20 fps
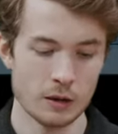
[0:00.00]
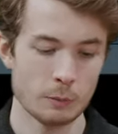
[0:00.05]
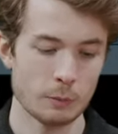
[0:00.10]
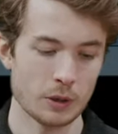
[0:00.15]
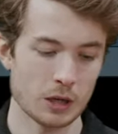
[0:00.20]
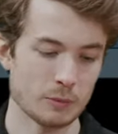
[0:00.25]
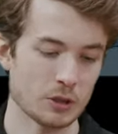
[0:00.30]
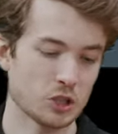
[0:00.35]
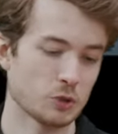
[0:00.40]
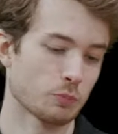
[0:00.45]
But
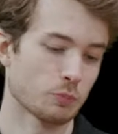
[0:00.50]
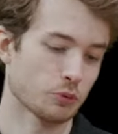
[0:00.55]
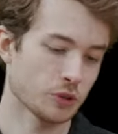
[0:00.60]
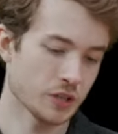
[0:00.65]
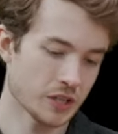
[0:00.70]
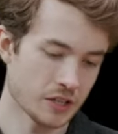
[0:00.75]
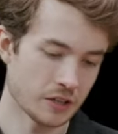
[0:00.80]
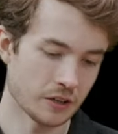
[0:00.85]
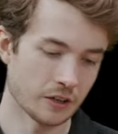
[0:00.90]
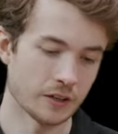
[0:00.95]
a much
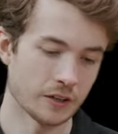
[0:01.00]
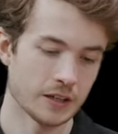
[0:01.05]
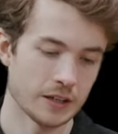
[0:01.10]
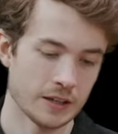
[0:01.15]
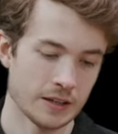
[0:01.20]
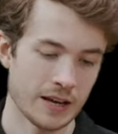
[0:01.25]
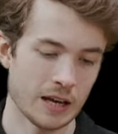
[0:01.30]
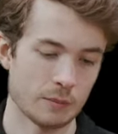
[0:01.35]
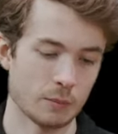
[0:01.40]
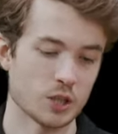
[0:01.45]
prettier
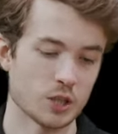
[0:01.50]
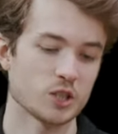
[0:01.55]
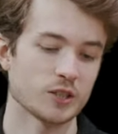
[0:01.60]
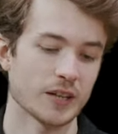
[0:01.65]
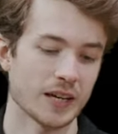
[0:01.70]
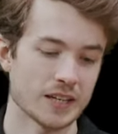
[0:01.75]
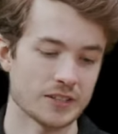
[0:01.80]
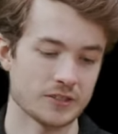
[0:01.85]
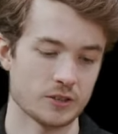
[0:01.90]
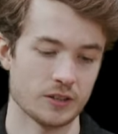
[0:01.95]
and much
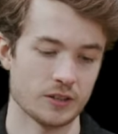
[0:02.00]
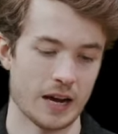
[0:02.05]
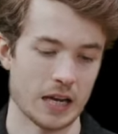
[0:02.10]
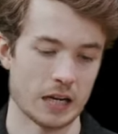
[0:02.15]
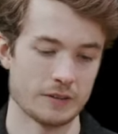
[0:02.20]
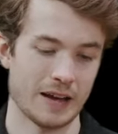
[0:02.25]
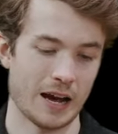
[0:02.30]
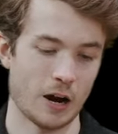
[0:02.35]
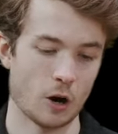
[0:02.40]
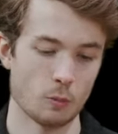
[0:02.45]
nicer kind
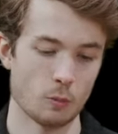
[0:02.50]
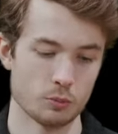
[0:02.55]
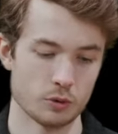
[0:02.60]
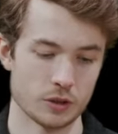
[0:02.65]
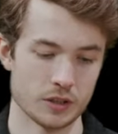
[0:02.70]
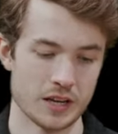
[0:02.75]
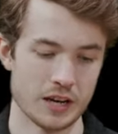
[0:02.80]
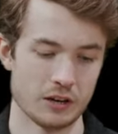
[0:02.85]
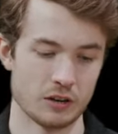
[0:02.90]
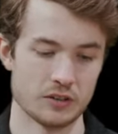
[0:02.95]
of
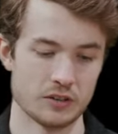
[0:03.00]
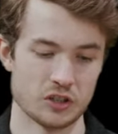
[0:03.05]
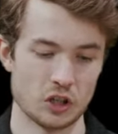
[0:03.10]
output here in